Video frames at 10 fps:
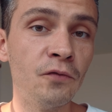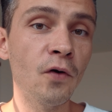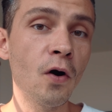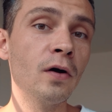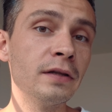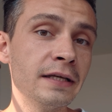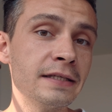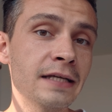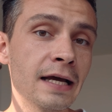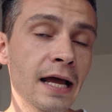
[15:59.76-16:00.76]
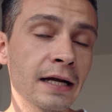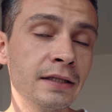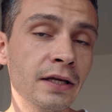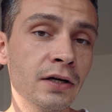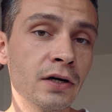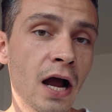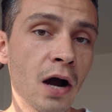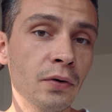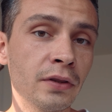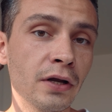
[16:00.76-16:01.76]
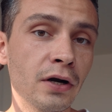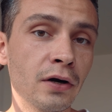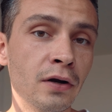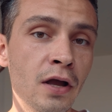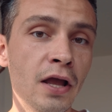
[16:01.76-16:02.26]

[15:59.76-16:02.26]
for all this galactica out there,